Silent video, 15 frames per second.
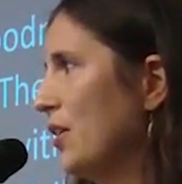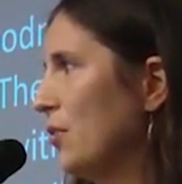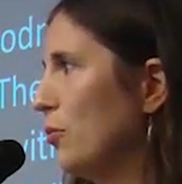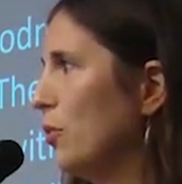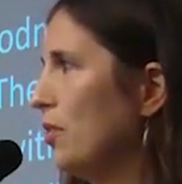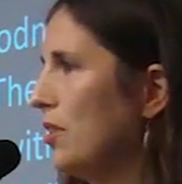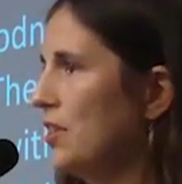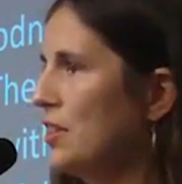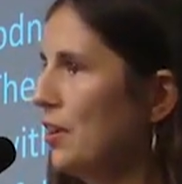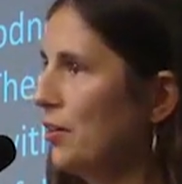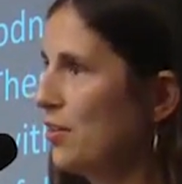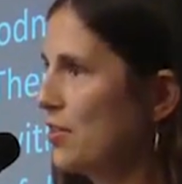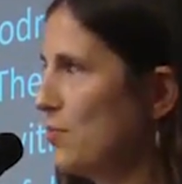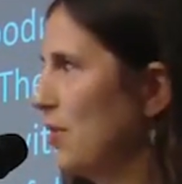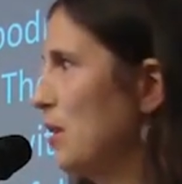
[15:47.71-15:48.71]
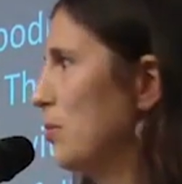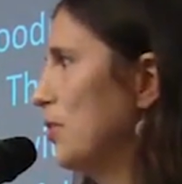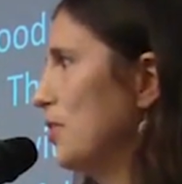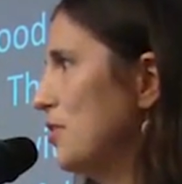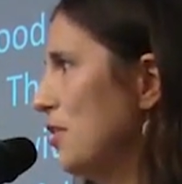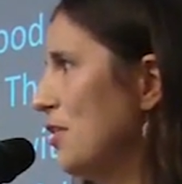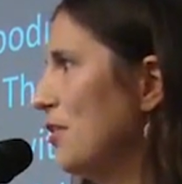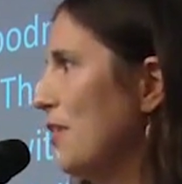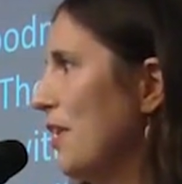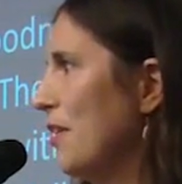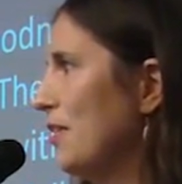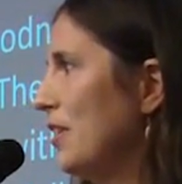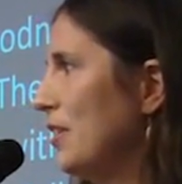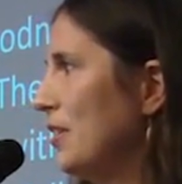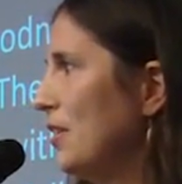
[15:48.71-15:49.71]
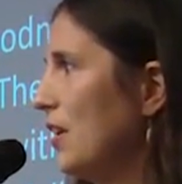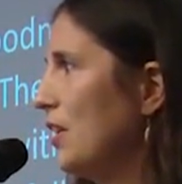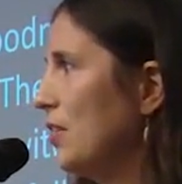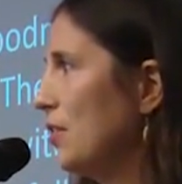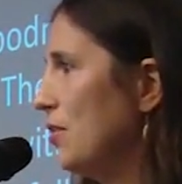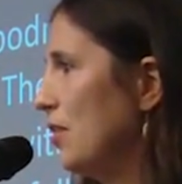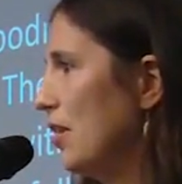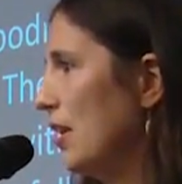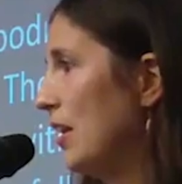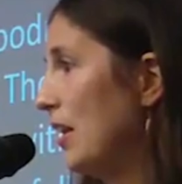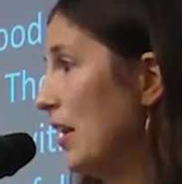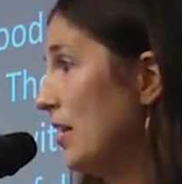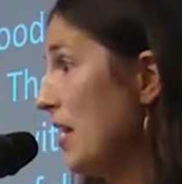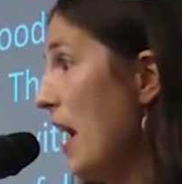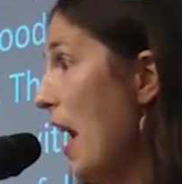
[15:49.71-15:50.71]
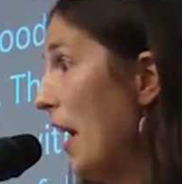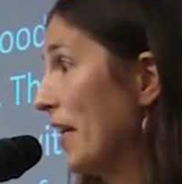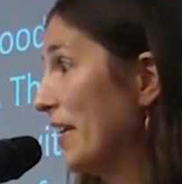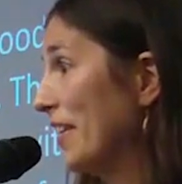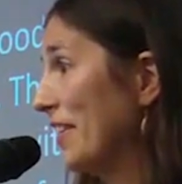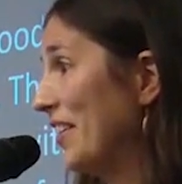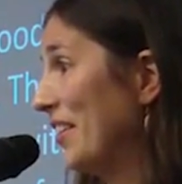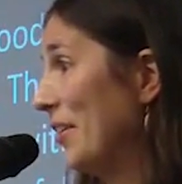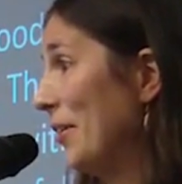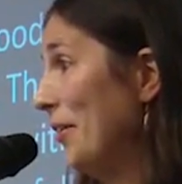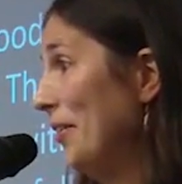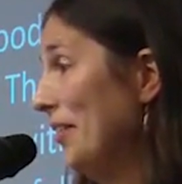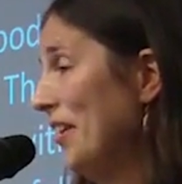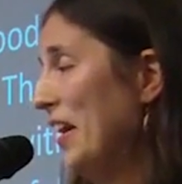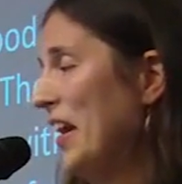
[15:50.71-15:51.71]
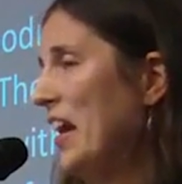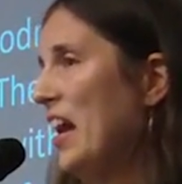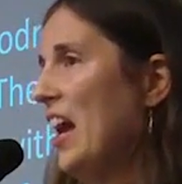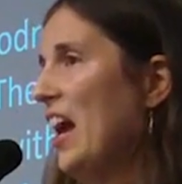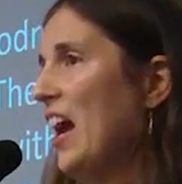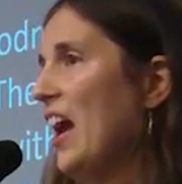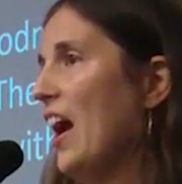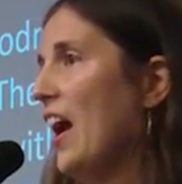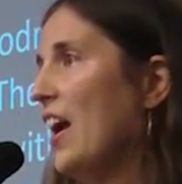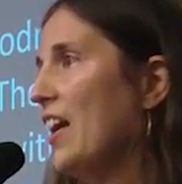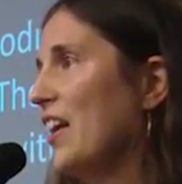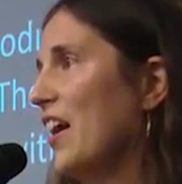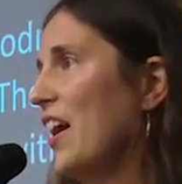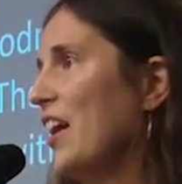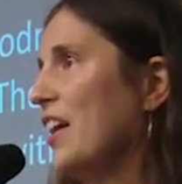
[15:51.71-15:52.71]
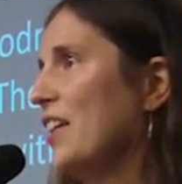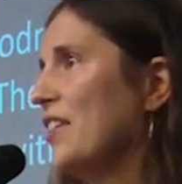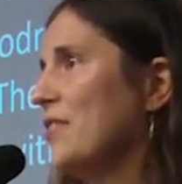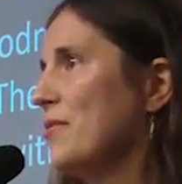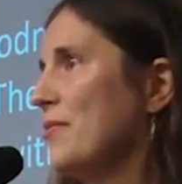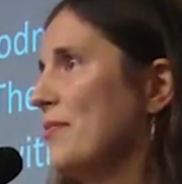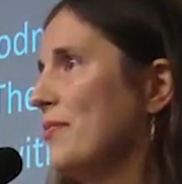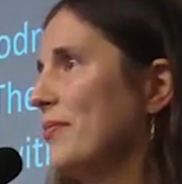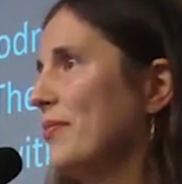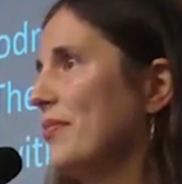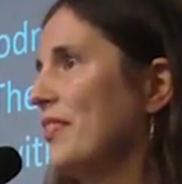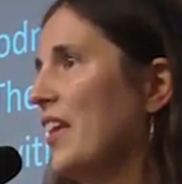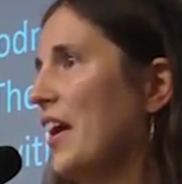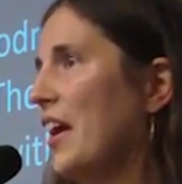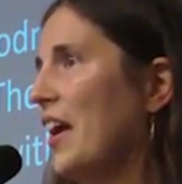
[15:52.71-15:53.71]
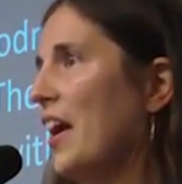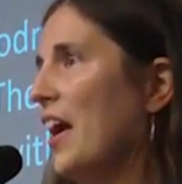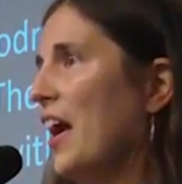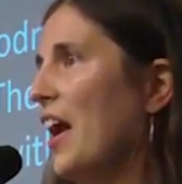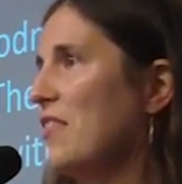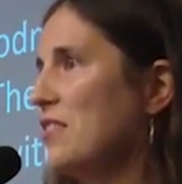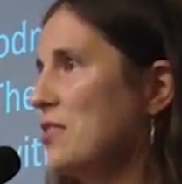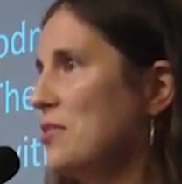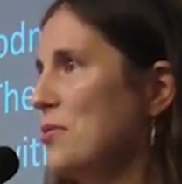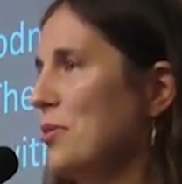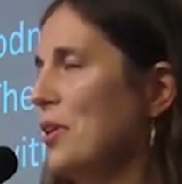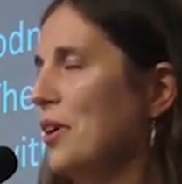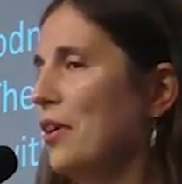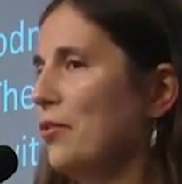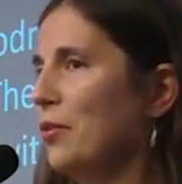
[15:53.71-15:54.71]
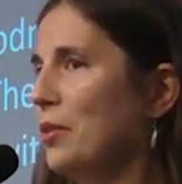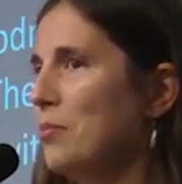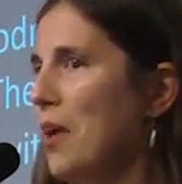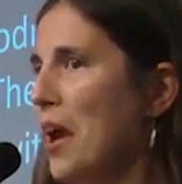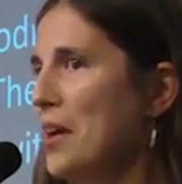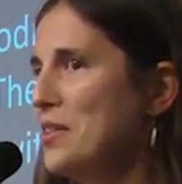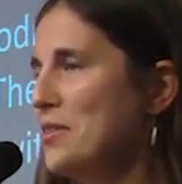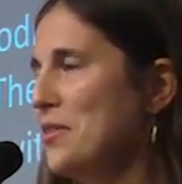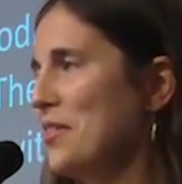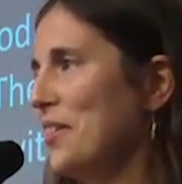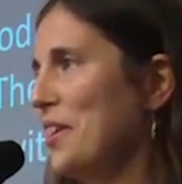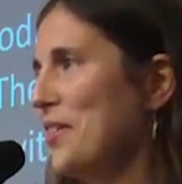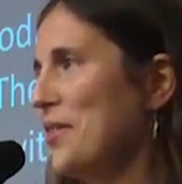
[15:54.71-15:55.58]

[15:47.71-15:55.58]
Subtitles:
would the terrorists be able to turn around and attack, I have a story of one pastor that I